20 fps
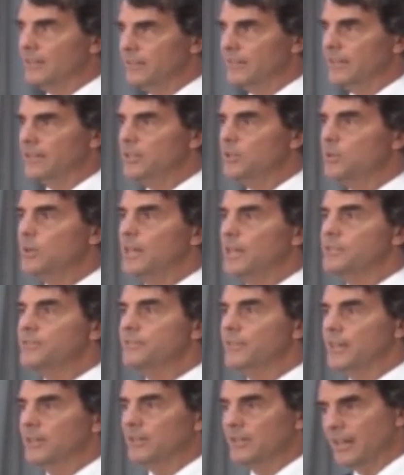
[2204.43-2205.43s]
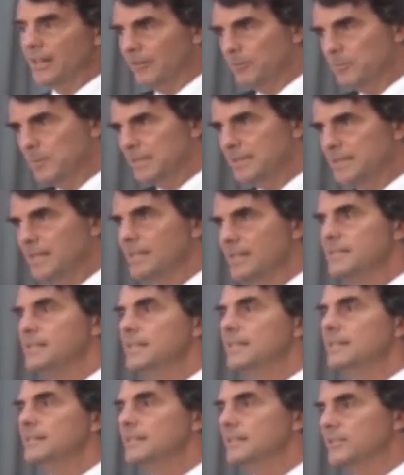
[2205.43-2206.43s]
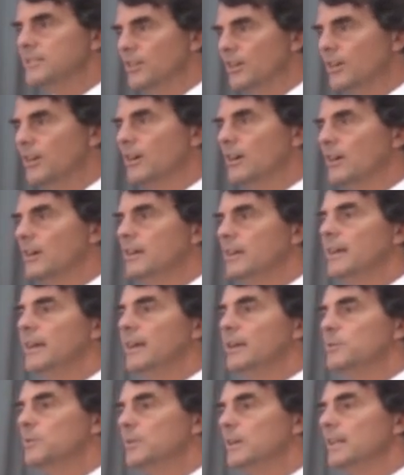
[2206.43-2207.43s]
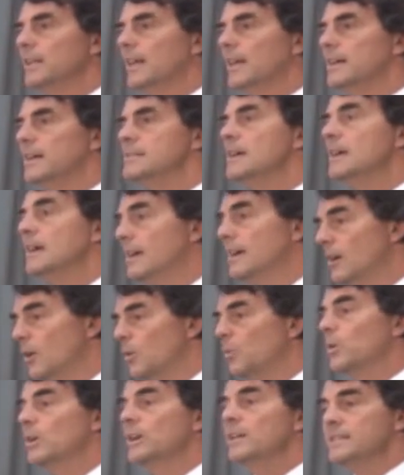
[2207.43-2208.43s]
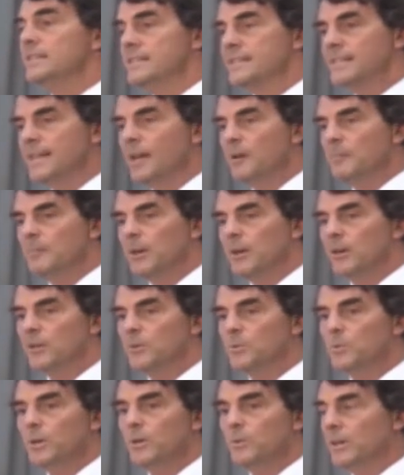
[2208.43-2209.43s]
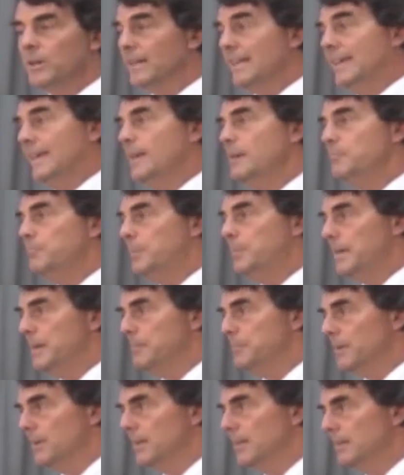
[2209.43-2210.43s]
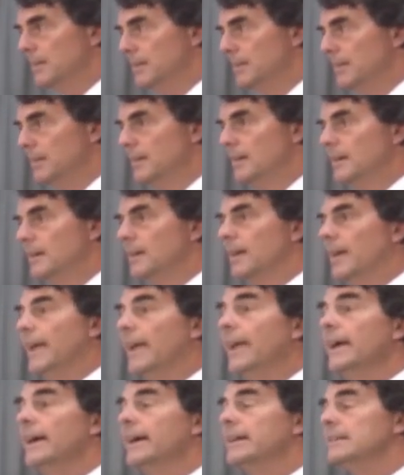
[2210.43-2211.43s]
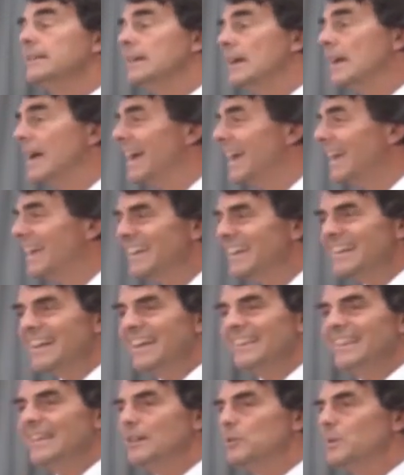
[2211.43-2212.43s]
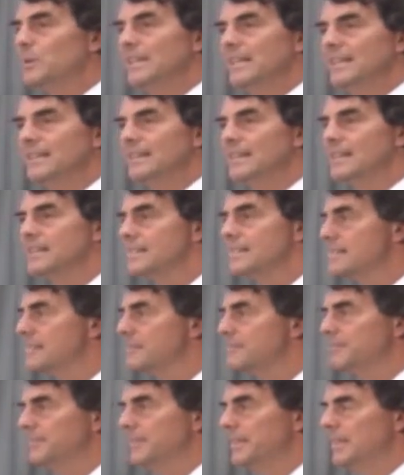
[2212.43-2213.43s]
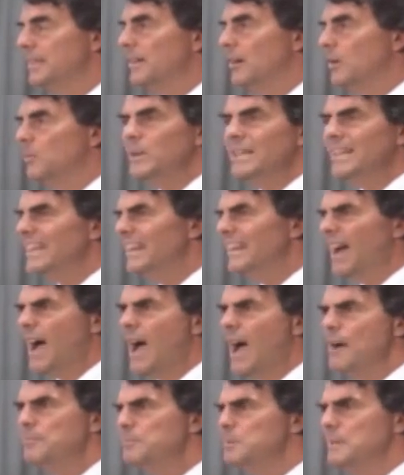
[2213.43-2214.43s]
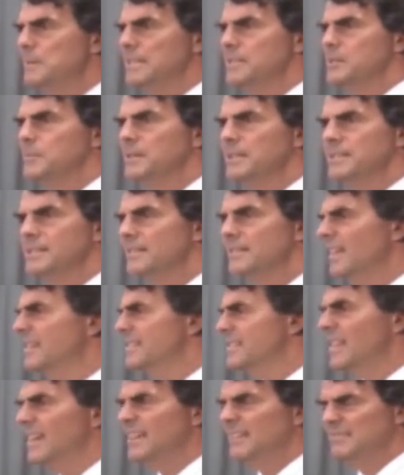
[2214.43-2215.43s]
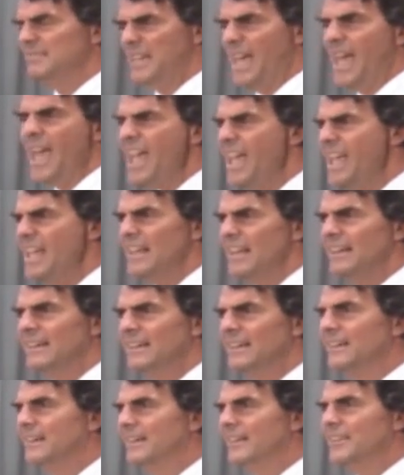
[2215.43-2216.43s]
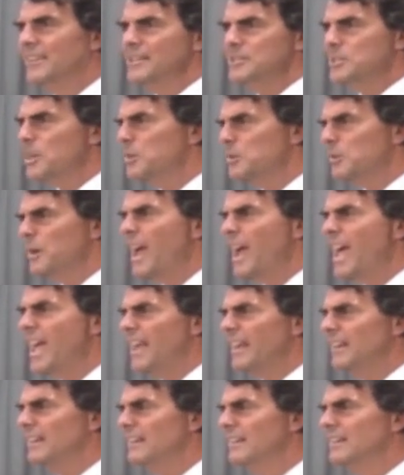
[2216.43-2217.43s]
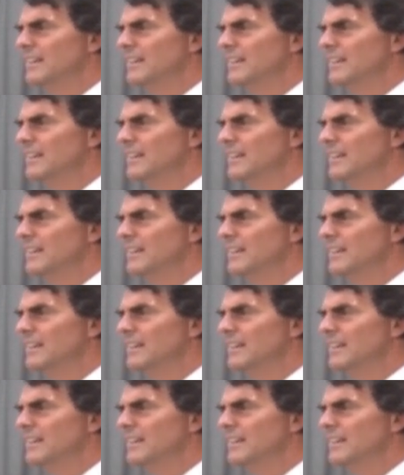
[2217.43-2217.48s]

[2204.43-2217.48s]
US federal government does need to turn and realize we're in sell mode. We want to keep people. And I think we need this, you know, we need optimism. It's like, hey, things are great.